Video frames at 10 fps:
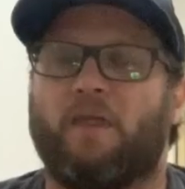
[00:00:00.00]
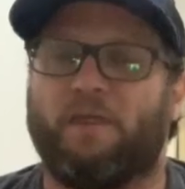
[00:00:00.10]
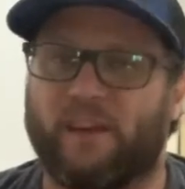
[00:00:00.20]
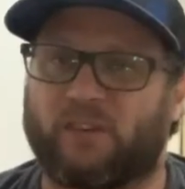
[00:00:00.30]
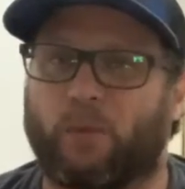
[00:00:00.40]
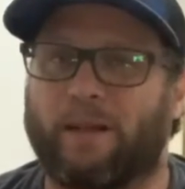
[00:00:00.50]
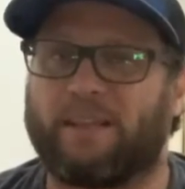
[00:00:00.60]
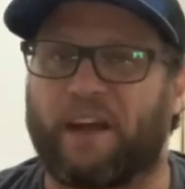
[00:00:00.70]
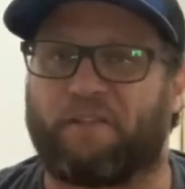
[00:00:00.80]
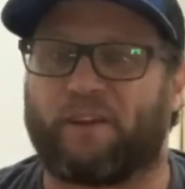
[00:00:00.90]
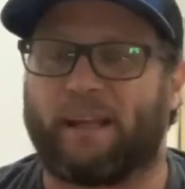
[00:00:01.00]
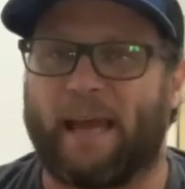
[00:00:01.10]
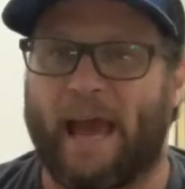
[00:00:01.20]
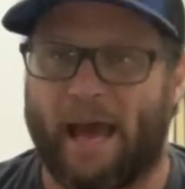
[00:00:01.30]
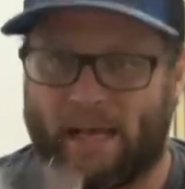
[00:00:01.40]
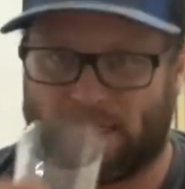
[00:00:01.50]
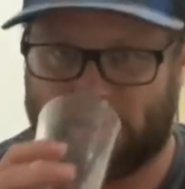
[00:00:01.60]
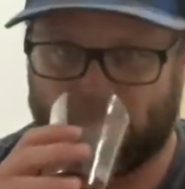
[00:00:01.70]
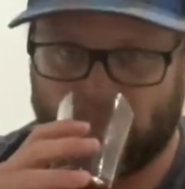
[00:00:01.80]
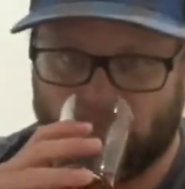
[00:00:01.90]
This one definitely
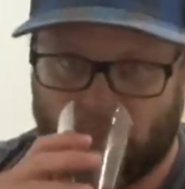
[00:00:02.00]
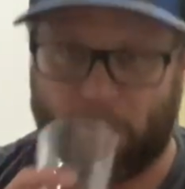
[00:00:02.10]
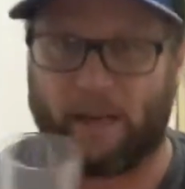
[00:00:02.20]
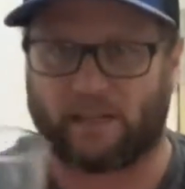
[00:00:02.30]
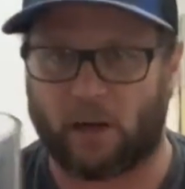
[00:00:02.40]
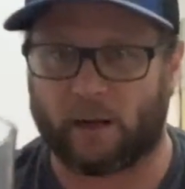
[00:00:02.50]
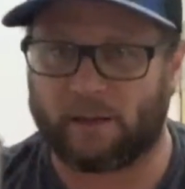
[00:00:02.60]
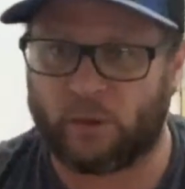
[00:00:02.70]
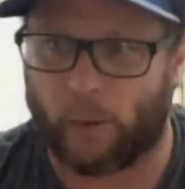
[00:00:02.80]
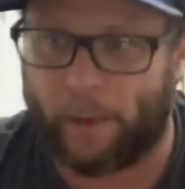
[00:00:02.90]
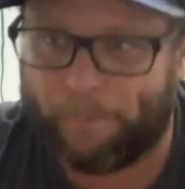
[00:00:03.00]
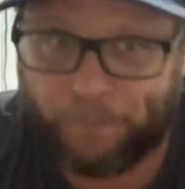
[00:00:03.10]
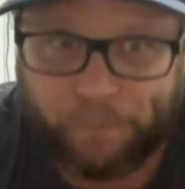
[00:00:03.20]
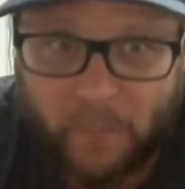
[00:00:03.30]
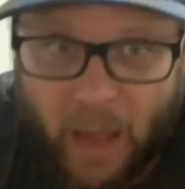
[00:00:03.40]
has, I mean, it's hard. Do you know what?